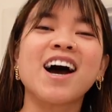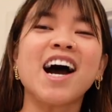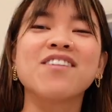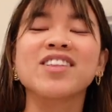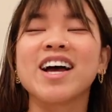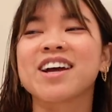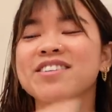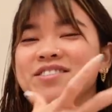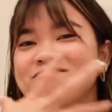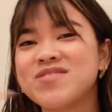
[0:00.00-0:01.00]
I'm like
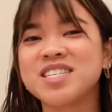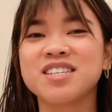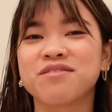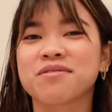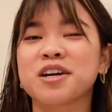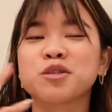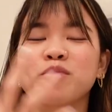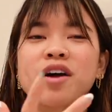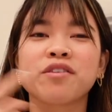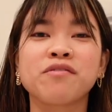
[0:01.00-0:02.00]
minty fresh
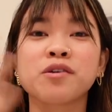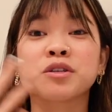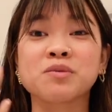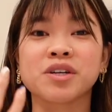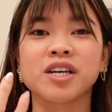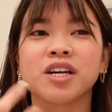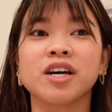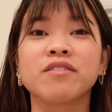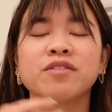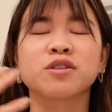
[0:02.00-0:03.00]
breath. It feels really
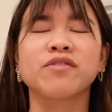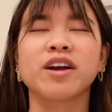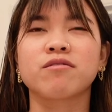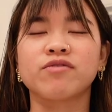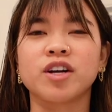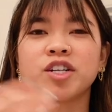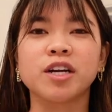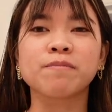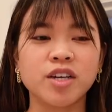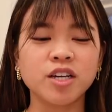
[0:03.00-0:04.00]
good. It feels very
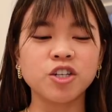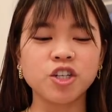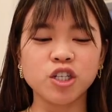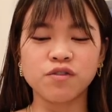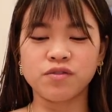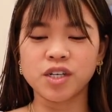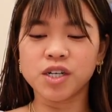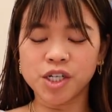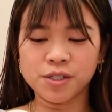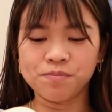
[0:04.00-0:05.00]
refreshing. These just
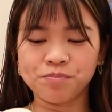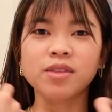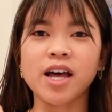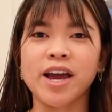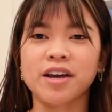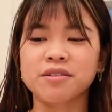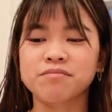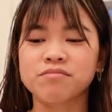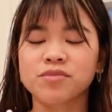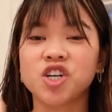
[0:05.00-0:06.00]
feel like
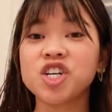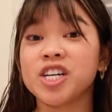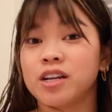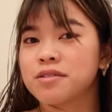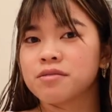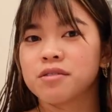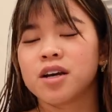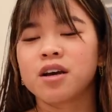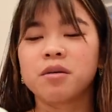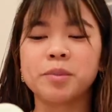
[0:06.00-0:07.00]
good,
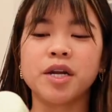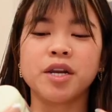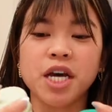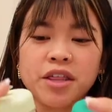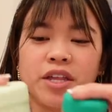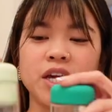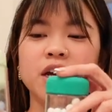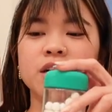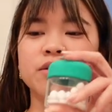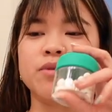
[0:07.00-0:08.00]
but
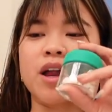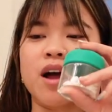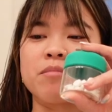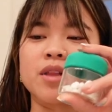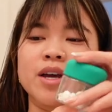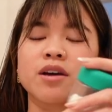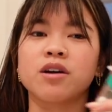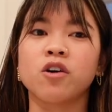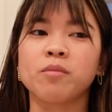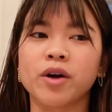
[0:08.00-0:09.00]
nothing that I'm like,
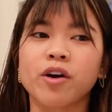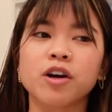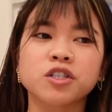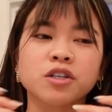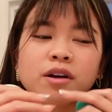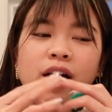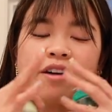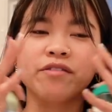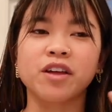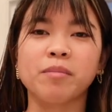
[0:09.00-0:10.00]
oh my gosh, I
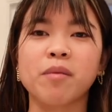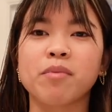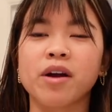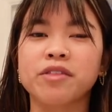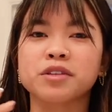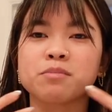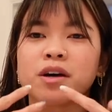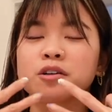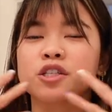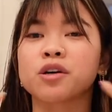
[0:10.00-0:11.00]
feel like my breath
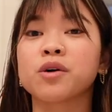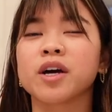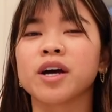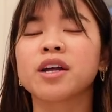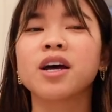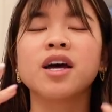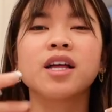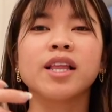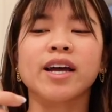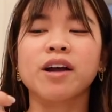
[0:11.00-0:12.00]
smells so good.
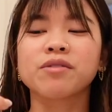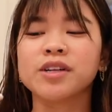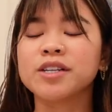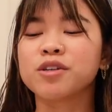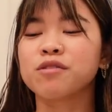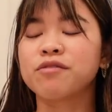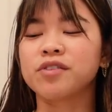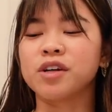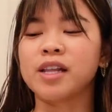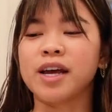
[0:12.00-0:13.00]
Like I really don't
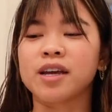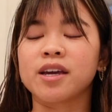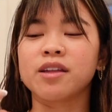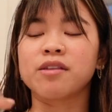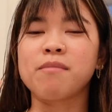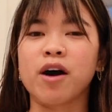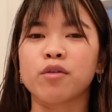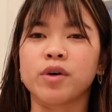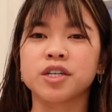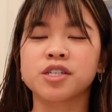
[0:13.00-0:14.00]
feel like the
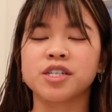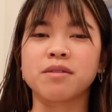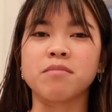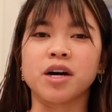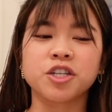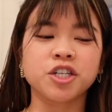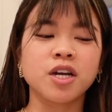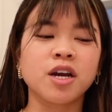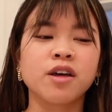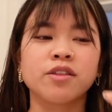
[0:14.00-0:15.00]
mouthwash did much.
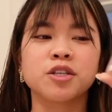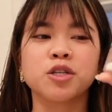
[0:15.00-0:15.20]
The